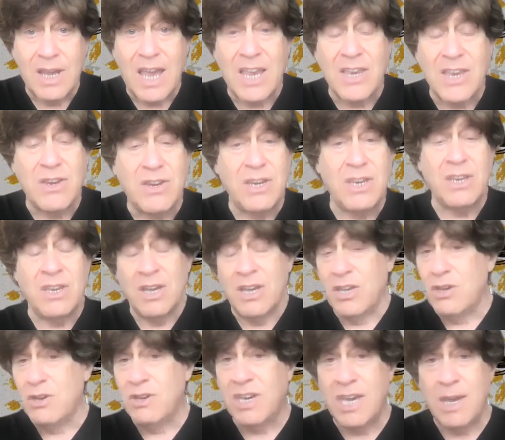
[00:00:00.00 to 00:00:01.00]
and you need
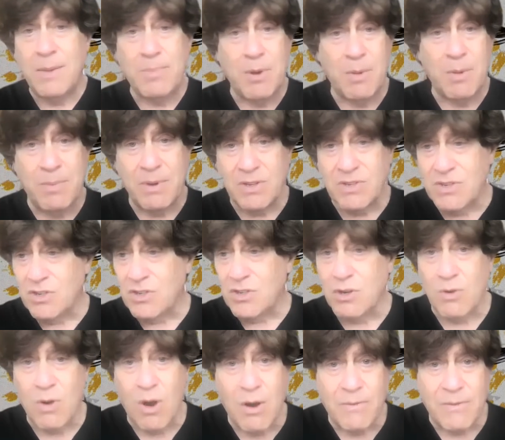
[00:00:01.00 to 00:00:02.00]
you keep your business
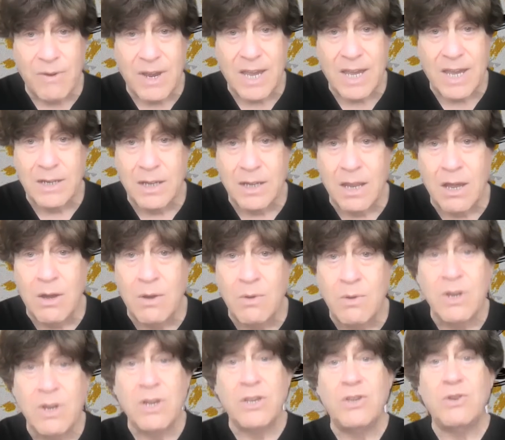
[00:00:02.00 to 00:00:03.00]
your overhead low
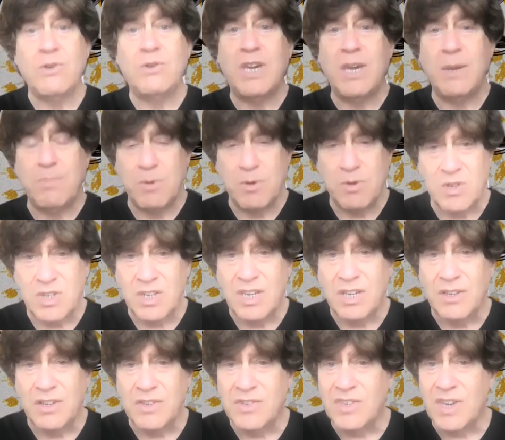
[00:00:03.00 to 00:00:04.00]
you keep your
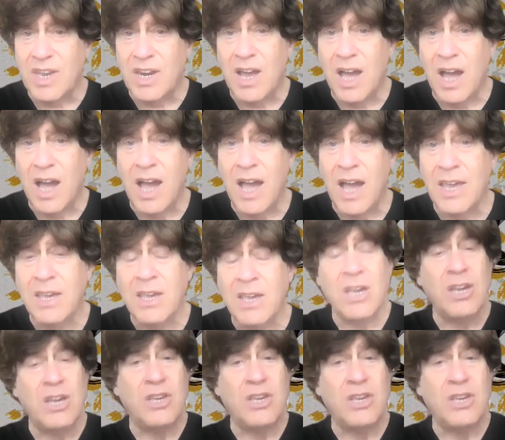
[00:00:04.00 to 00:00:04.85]
skill set high